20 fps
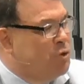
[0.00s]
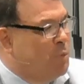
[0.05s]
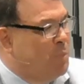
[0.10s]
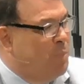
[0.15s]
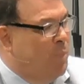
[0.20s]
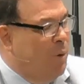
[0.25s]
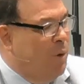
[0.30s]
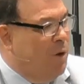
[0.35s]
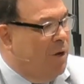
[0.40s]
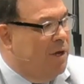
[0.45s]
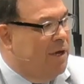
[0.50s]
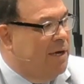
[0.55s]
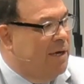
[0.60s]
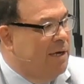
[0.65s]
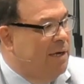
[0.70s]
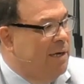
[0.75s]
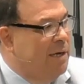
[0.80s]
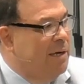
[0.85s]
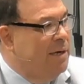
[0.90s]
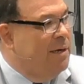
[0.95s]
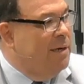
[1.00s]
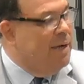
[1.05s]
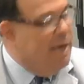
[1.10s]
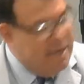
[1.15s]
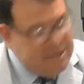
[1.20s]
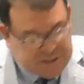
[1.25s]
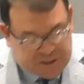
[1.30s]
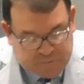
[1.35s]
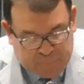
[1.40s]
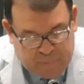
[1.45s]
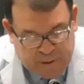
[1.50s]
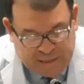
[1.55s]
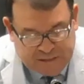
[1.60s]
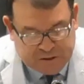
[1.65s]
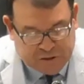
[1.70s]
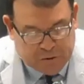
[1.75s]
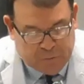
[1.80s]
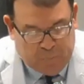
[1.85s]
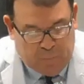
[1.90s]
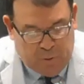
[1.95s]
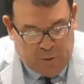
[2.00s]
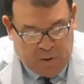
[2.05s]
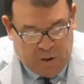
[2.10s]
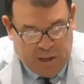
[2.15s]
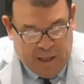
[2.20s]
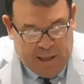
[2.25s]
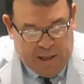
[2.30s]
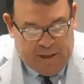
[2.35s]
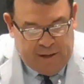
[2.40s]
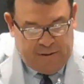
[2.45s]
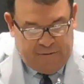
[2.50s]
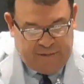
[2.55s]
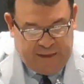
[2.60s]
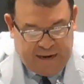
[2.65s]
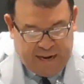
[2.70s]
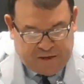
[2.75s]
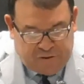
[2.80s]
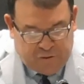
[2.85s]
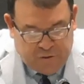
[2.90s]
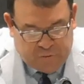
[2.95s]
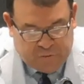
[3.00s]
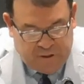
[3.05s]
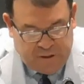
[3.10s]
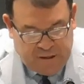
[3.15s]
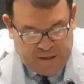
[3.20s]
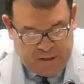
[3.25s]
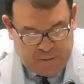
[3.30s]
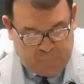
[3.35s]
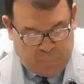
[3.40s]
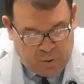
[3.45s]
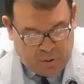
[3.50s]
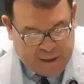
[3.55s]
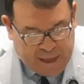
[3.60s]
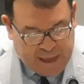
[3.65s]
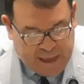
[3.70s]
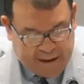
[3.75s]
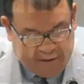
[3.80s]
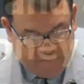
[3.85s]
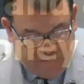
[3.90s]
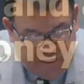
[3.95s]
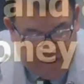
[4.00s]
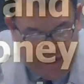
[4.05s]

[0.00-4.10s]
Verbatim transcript: book, a special book. Then I took the little book out of the